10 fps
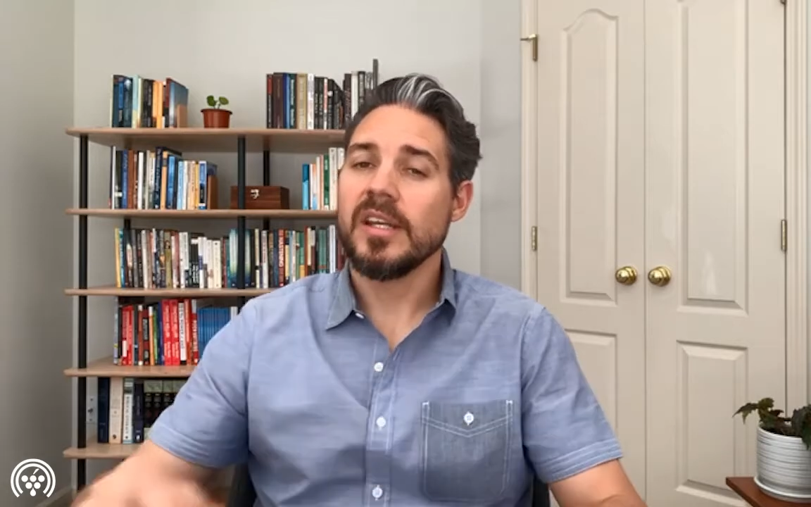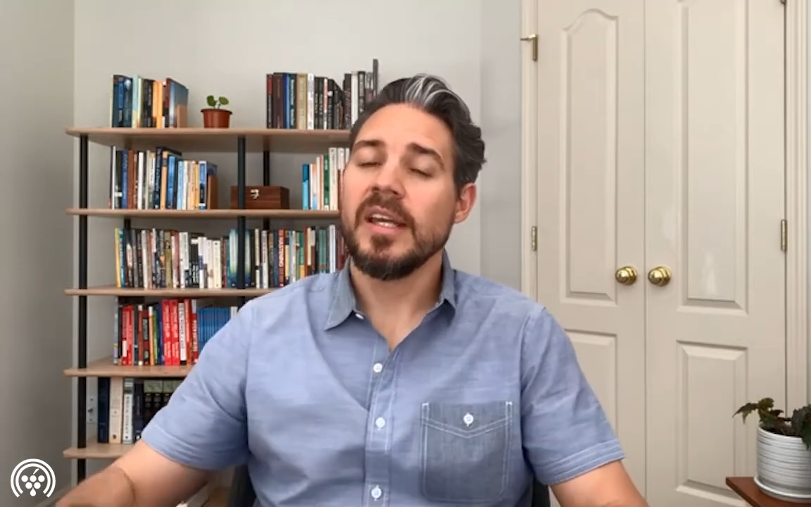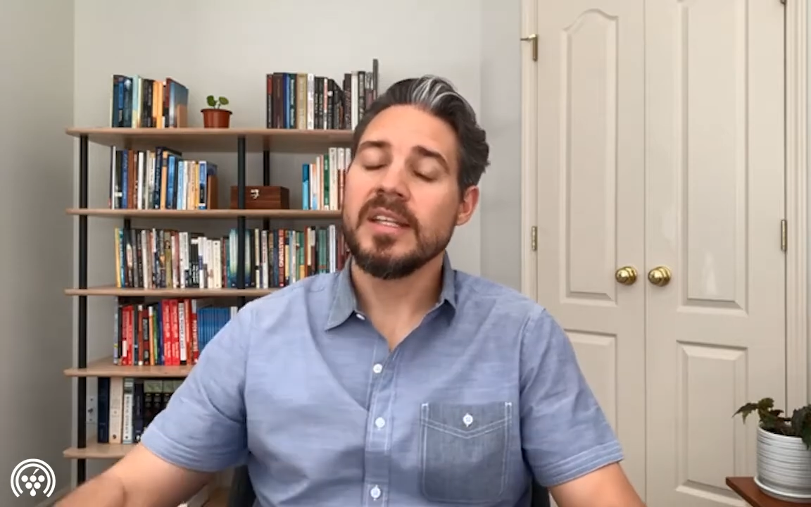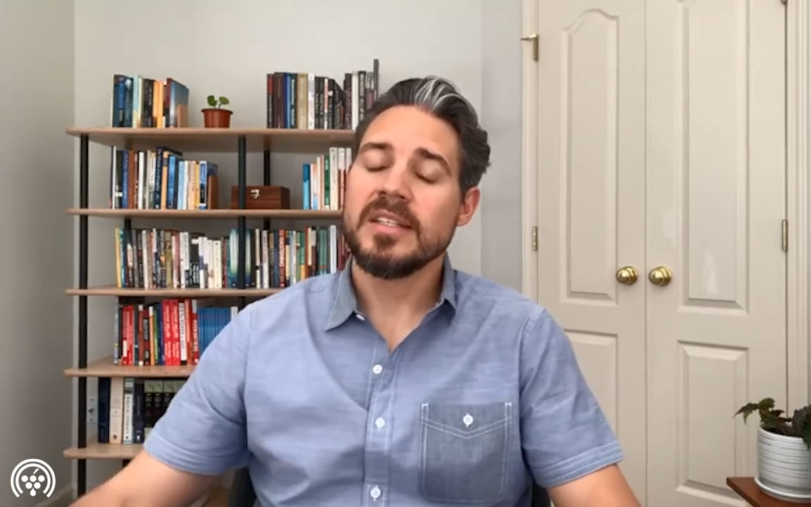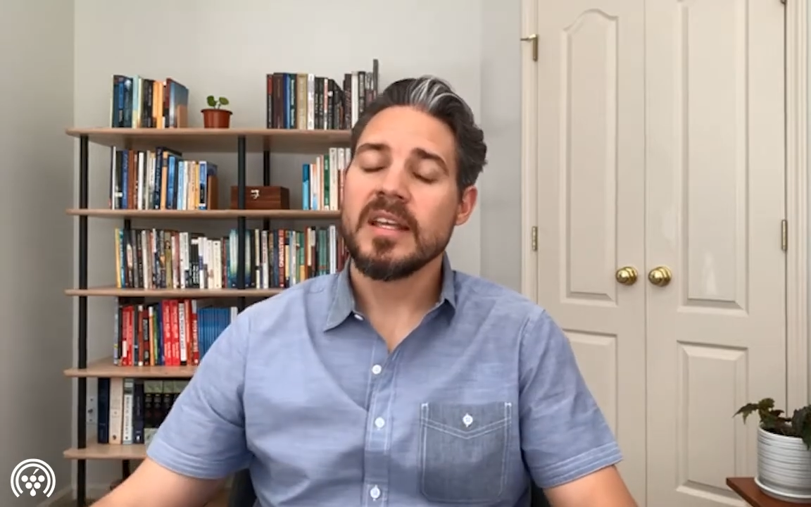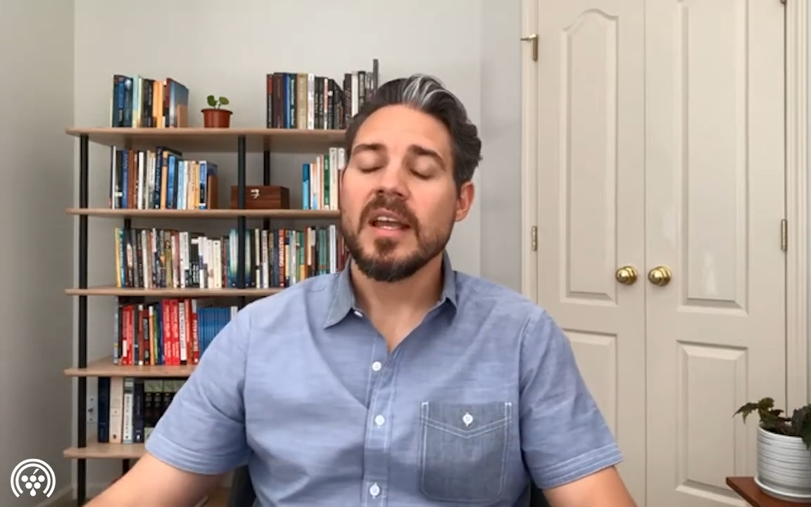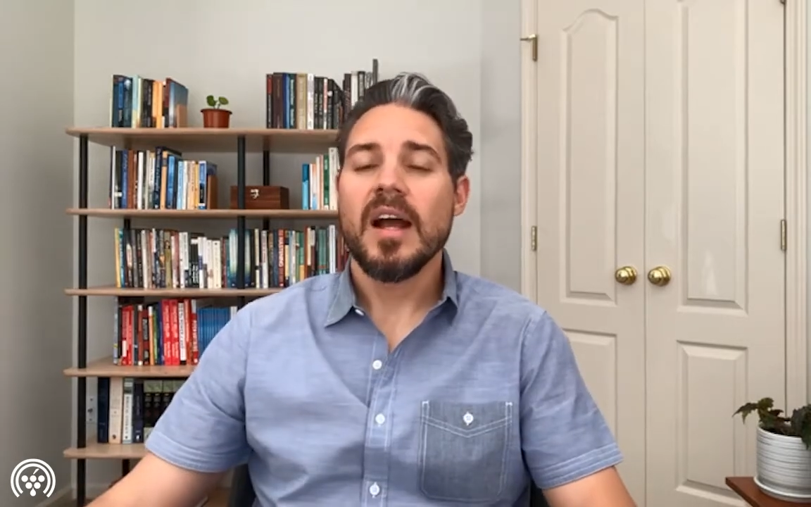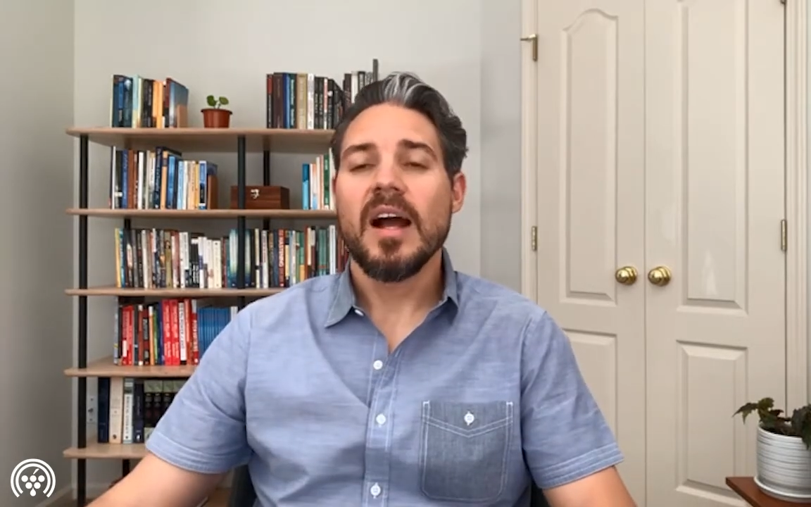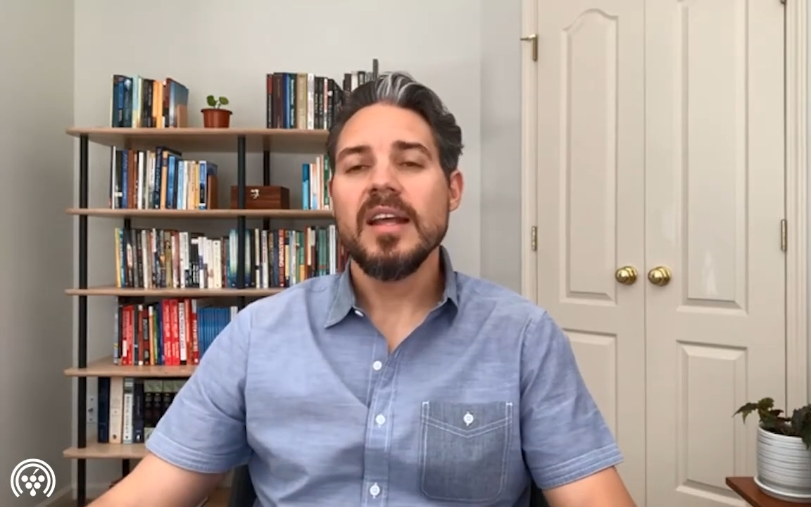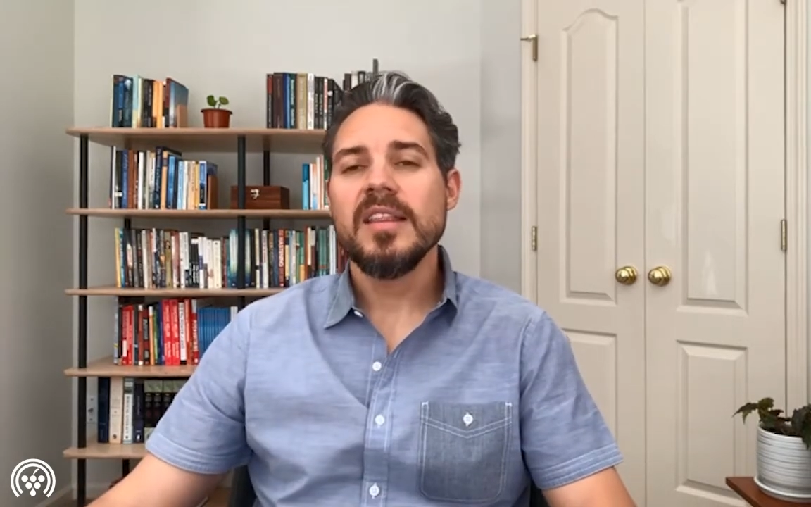And
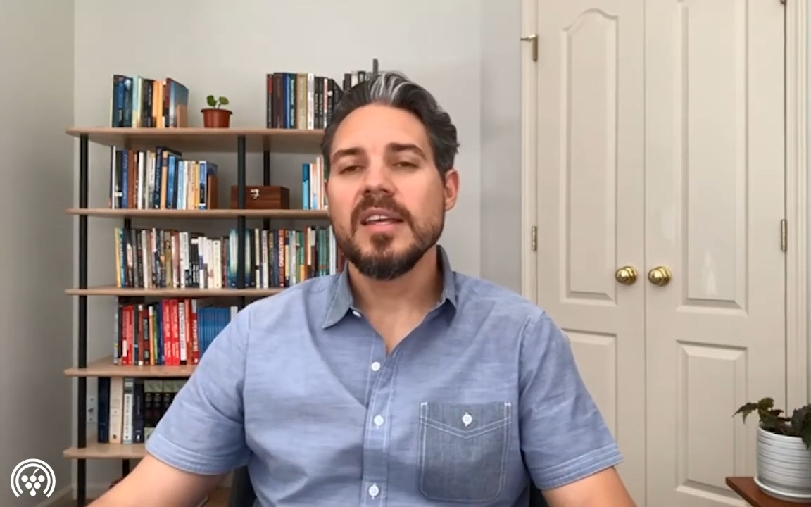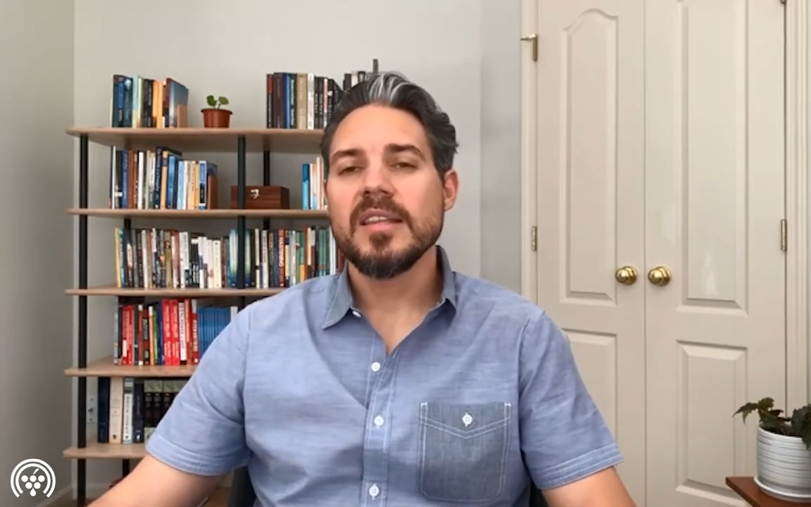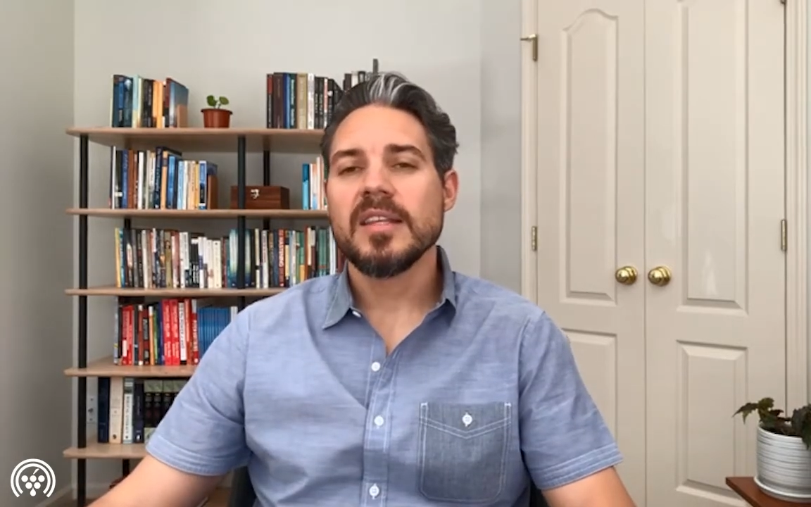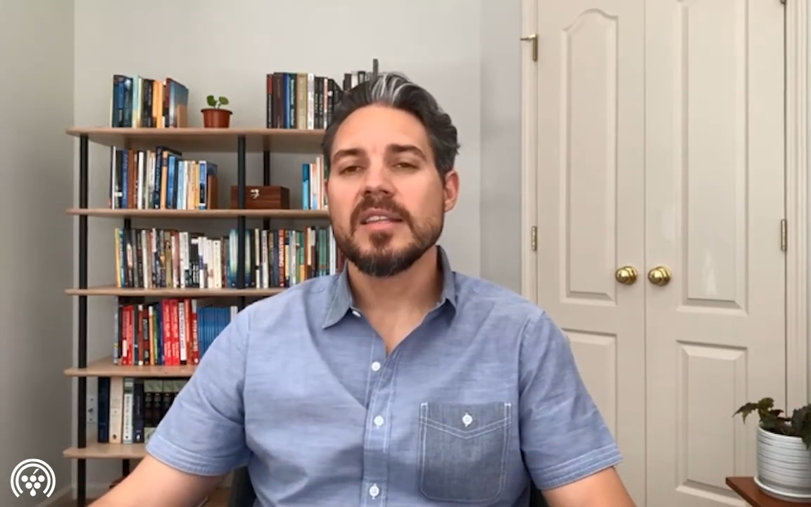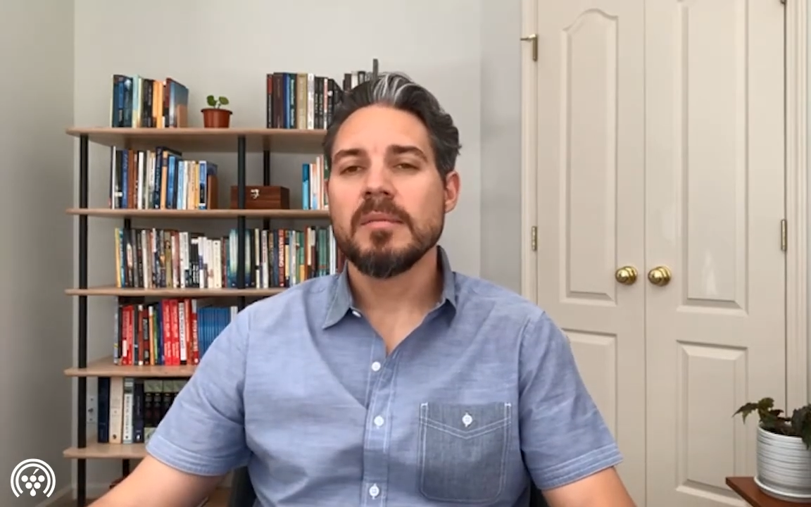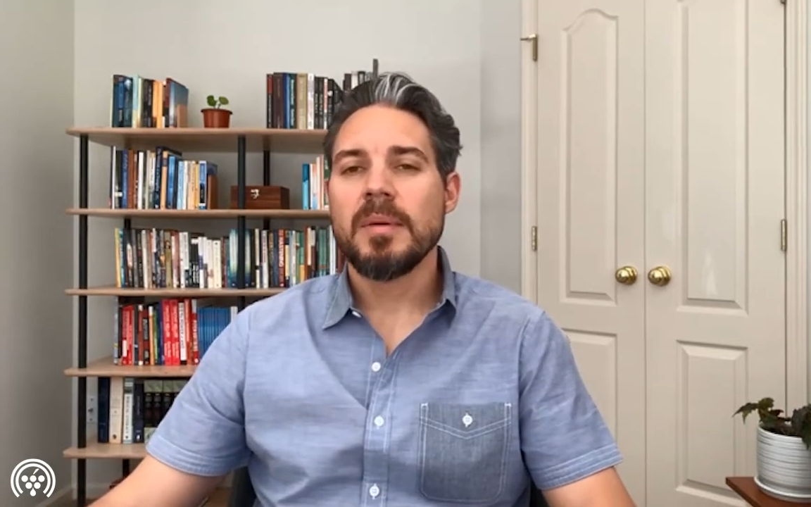I think that the